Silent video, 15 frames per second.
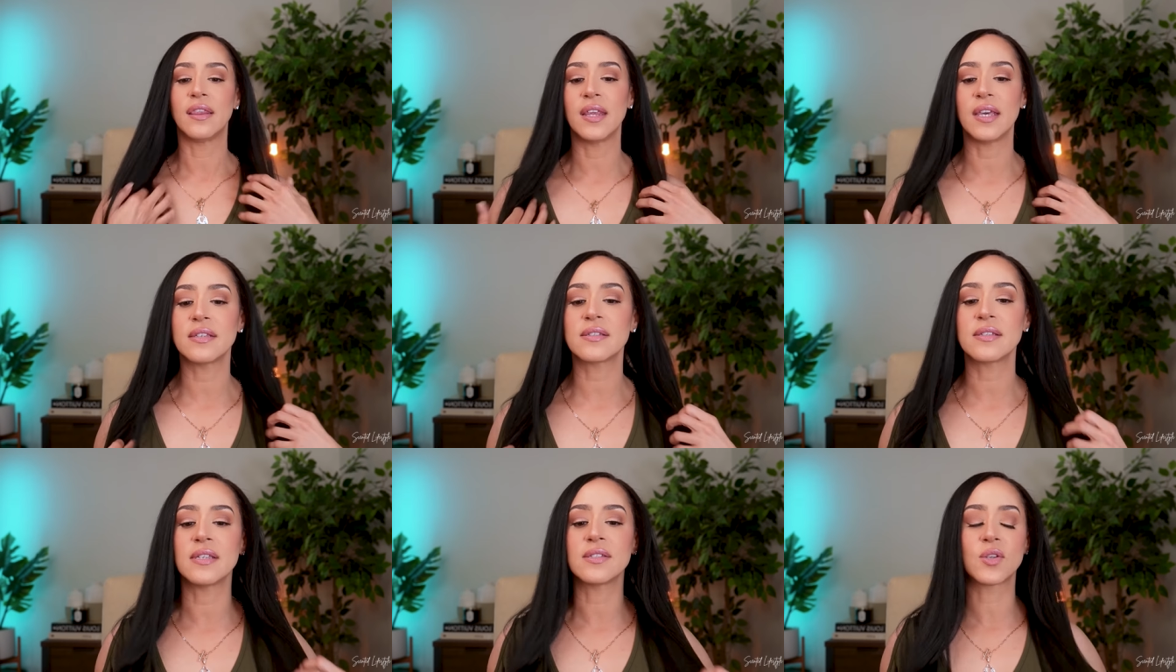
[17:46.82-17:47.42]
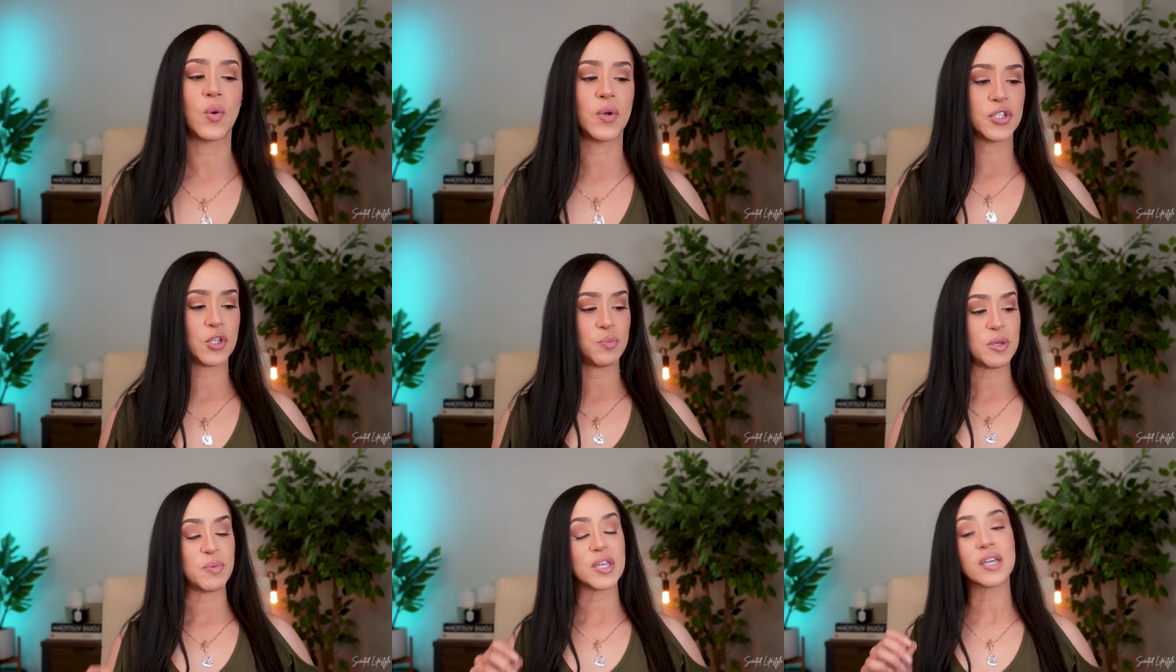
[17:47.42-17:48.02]
this is going to
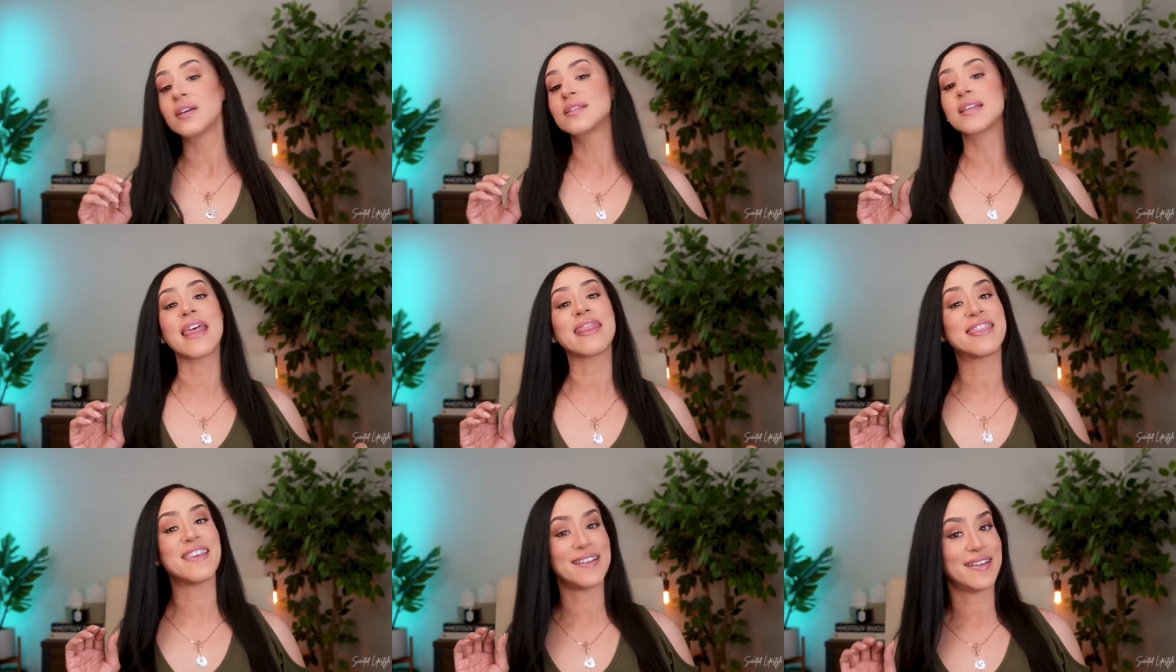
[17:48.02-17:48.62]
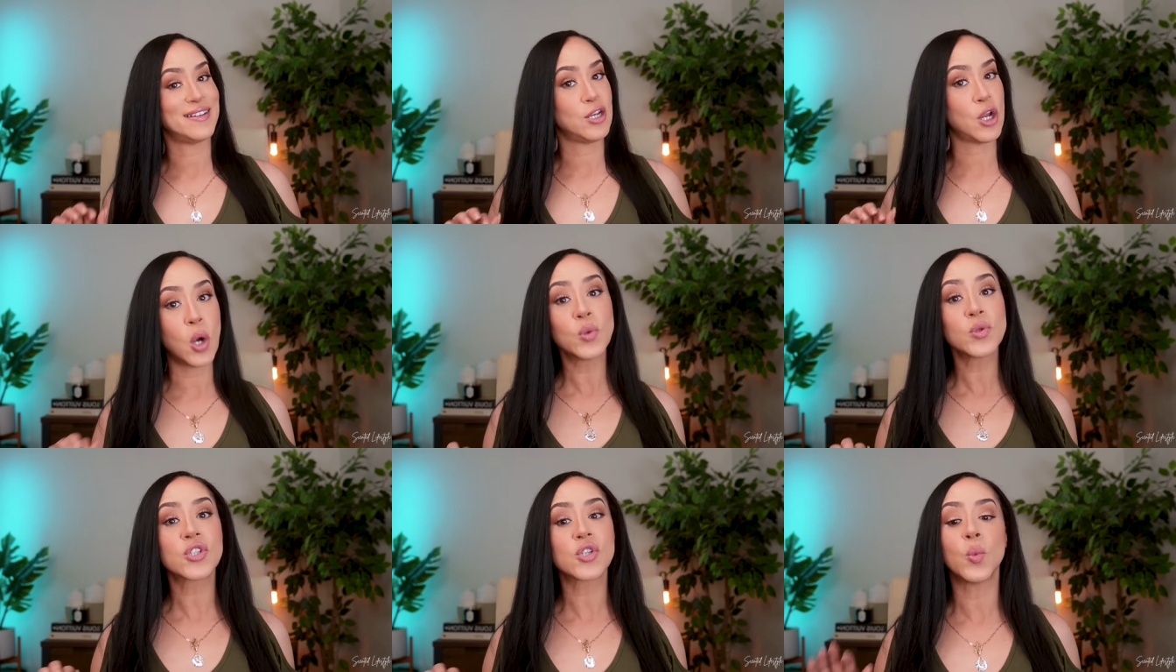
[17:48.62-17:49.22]
be because the
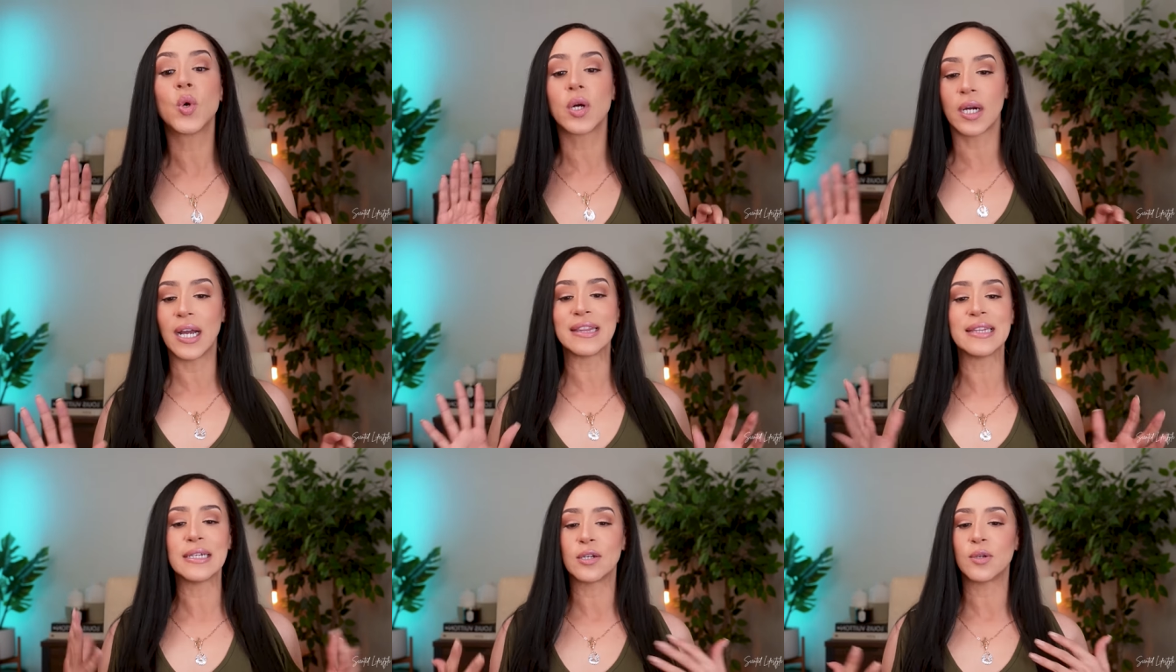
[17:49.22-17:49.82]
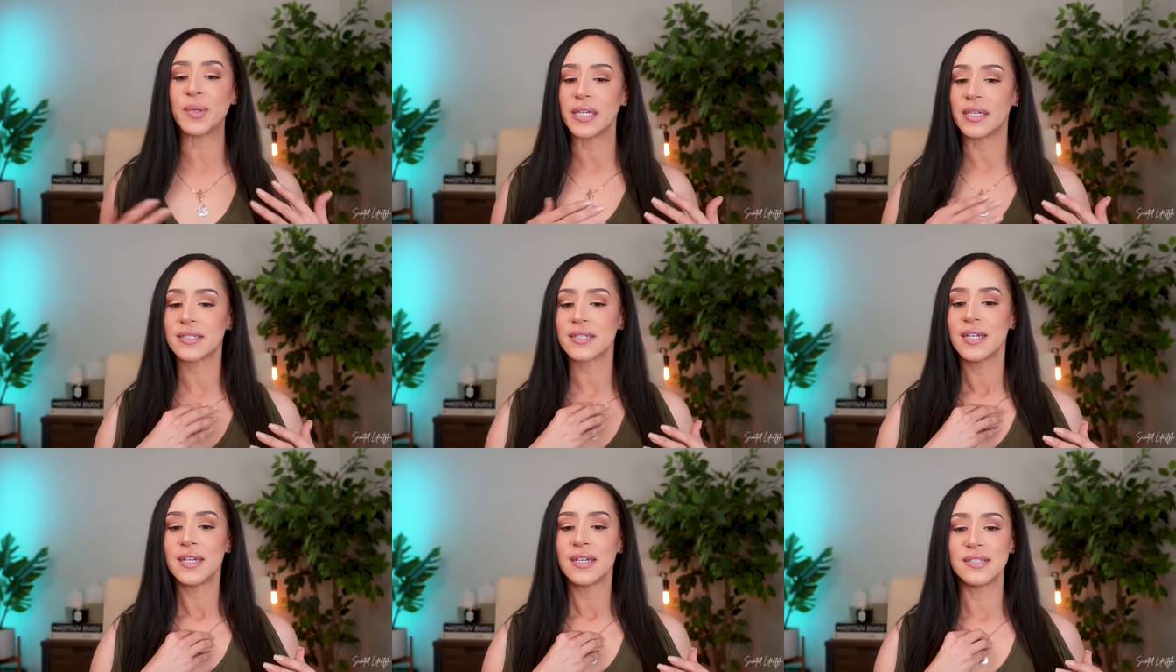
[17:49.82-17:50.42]
notes were a little
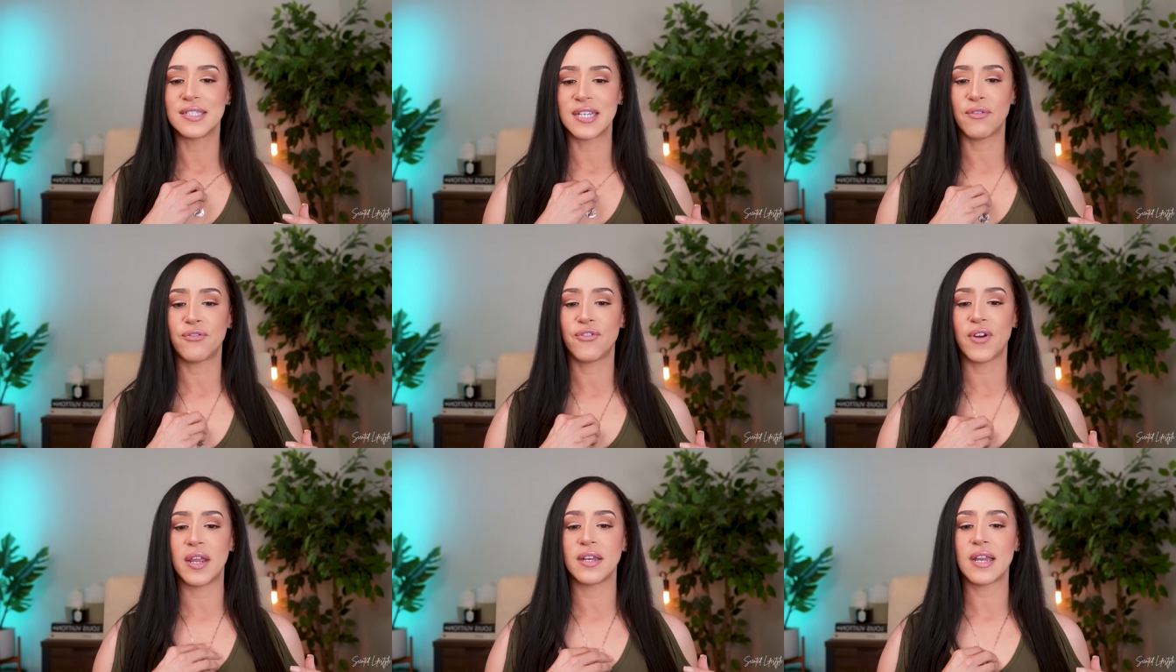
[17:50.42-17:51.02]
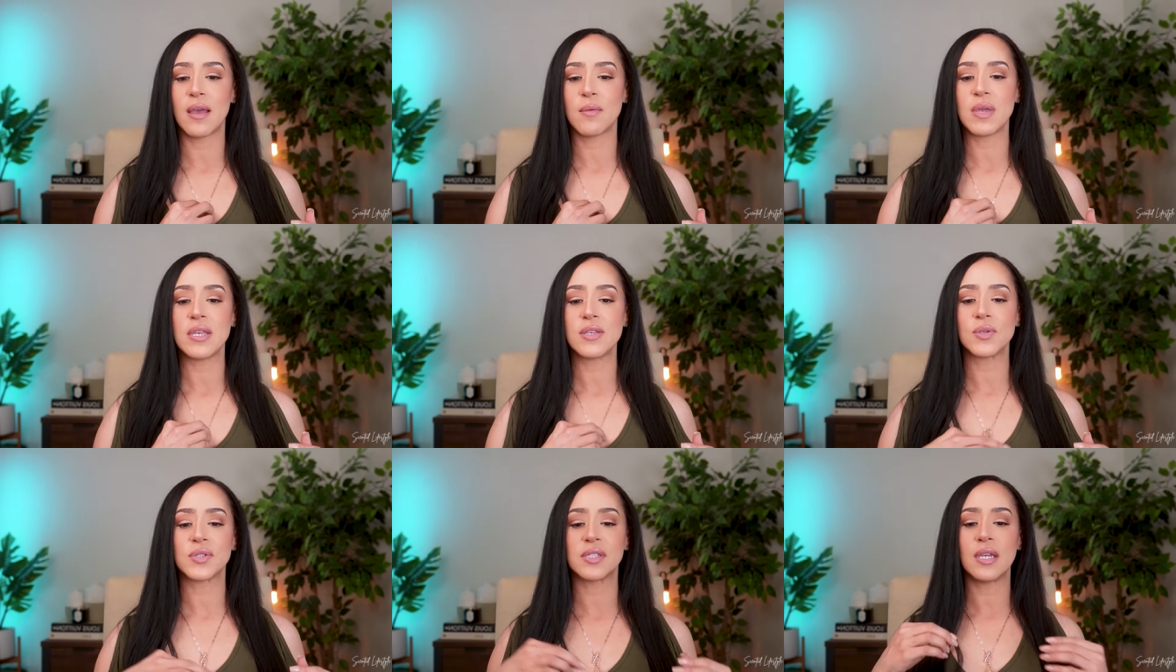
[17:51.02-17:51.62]
bit different. I
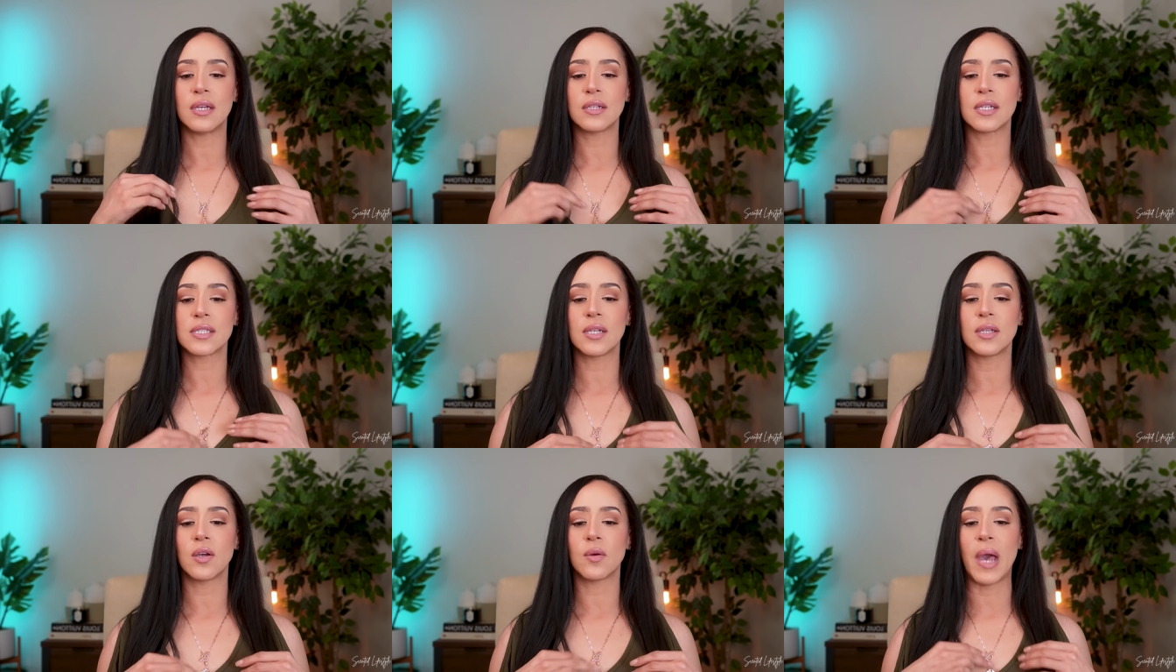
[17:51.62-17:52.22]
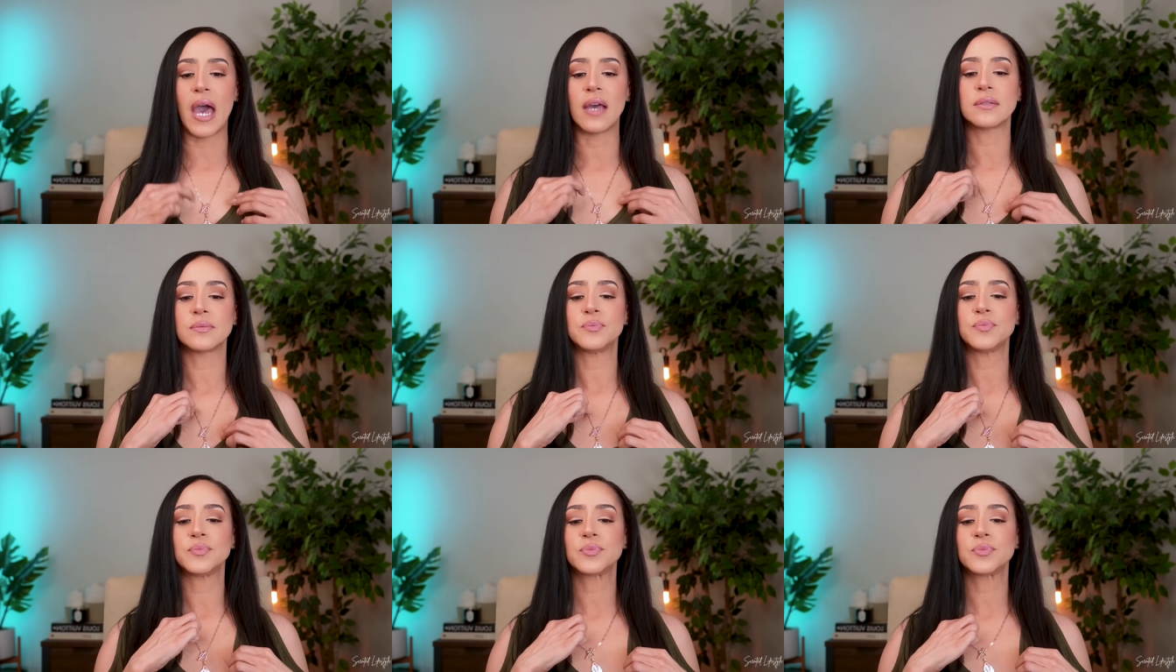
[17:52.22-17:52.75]
mean, you see, it doesn't look bad.